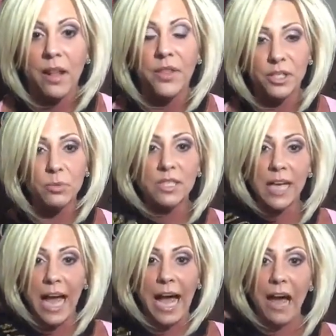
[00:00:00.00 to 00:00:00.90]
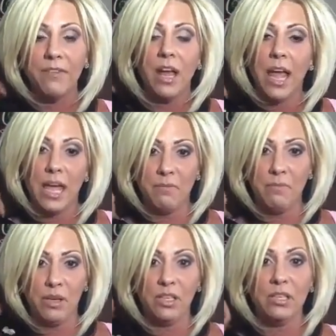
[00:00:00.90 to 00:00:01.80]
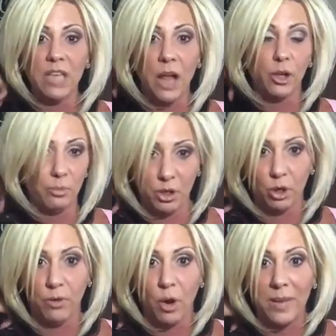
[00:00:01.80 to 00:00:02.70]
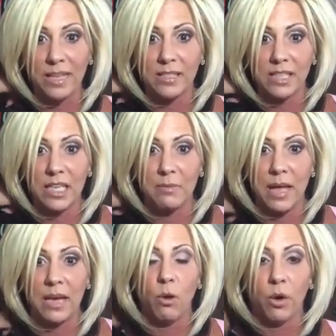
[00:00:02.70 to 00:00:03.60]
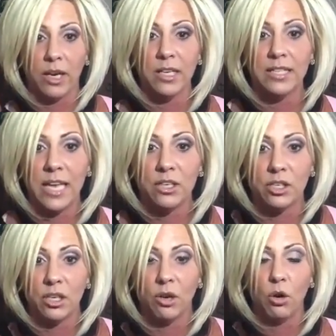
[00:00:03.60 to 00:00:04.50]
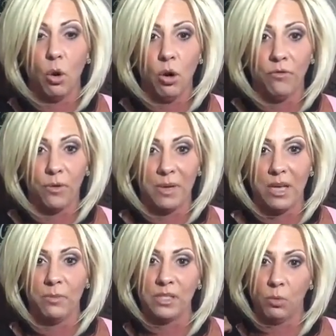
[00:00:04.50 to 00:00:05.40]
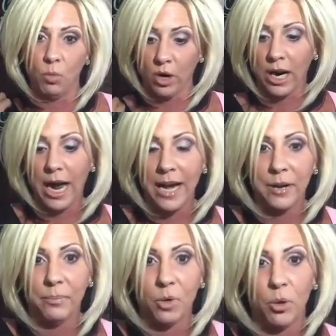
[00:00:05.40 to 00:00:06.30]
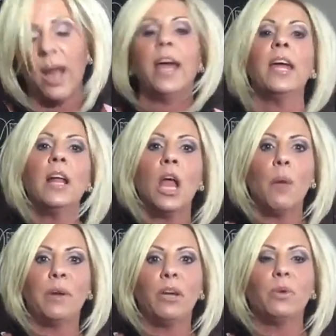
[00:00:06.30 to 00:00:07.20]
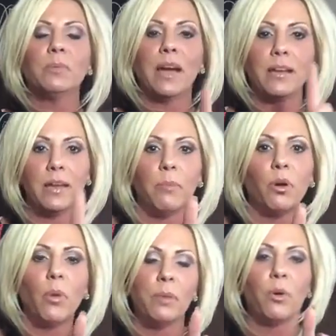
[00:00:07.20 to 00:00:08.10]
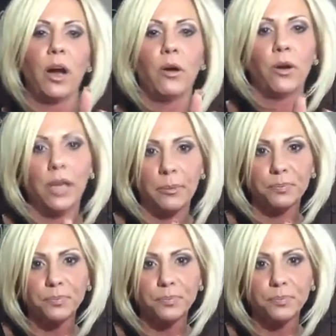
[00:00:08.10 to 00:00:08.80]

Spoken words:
This was to have a $1 million pure romance team, an organizational goal for me. It was a work item, okay? But it was my number one priority.